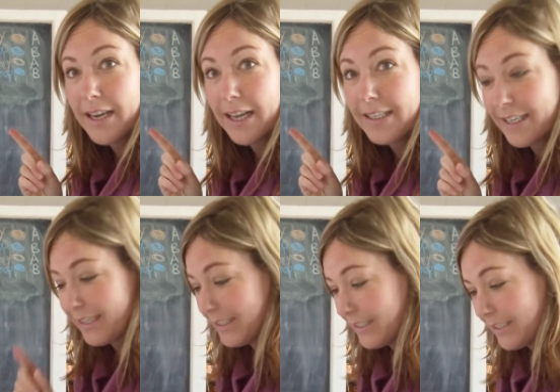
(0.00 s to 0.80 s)

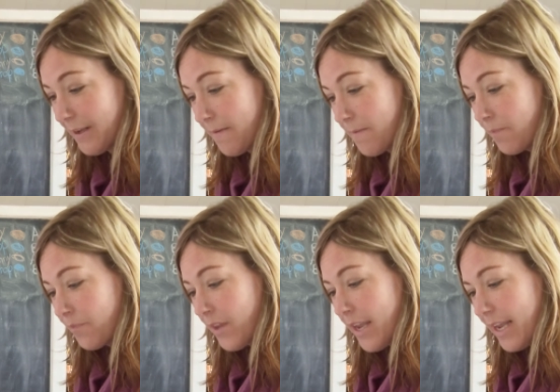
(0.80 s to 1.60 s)
Cadiz?
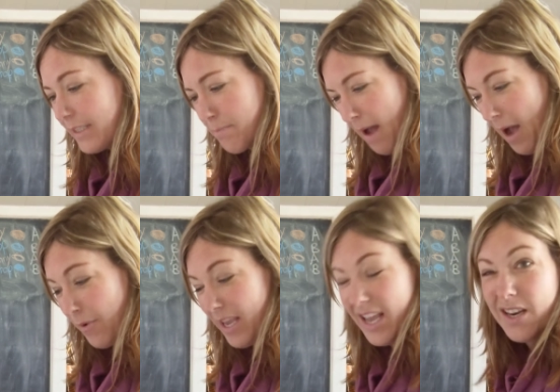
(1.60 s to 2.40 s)
Is
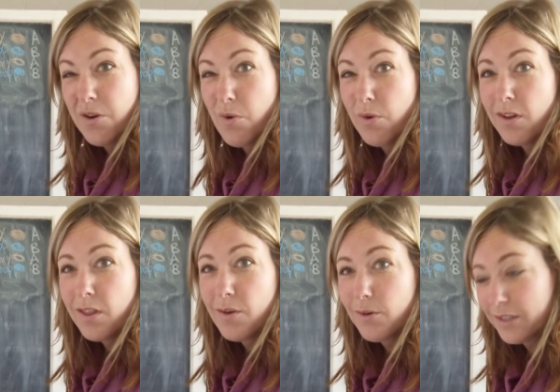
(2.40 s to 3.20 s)
Maui in
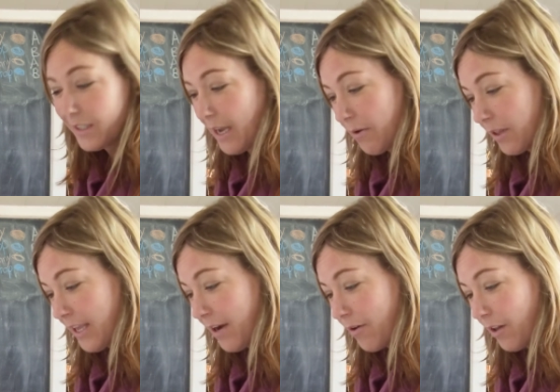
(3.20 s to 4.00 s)
North or South
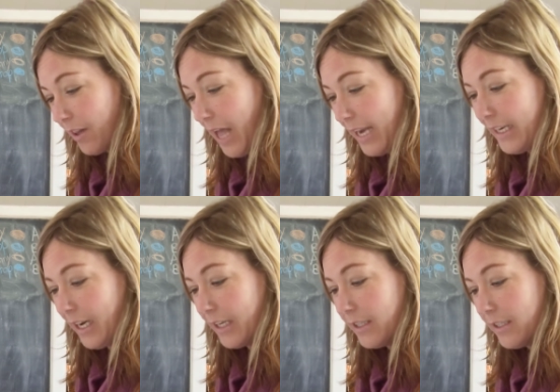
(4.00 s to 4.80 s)

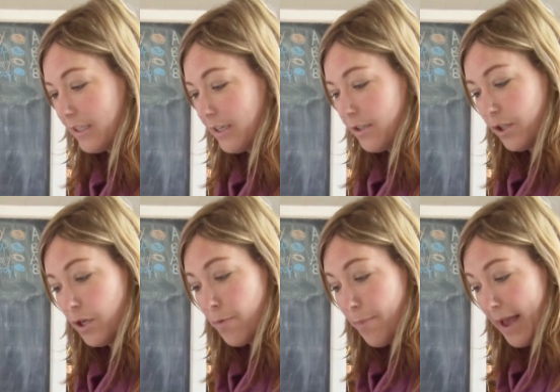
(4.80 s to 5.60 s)
Carolina? Do
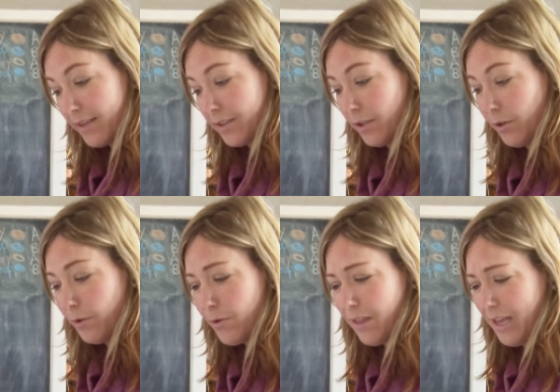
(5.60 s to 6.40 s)
you pass
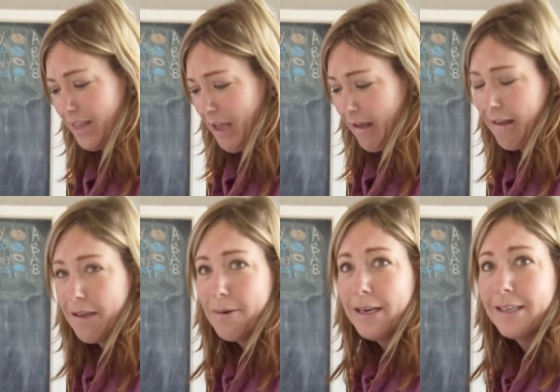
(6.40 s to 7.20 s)
Duluth on the
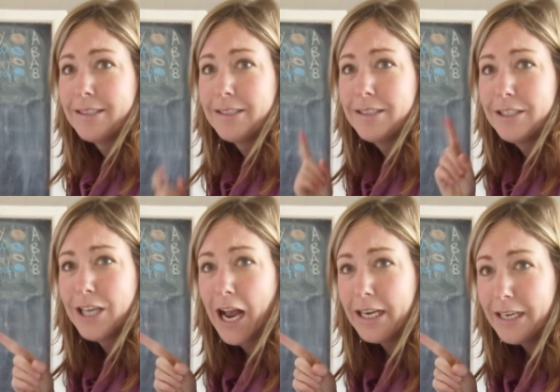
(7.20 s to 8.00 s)
highway to
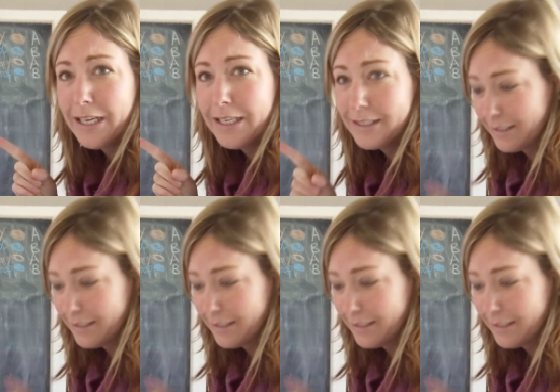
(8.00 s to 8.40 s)
China?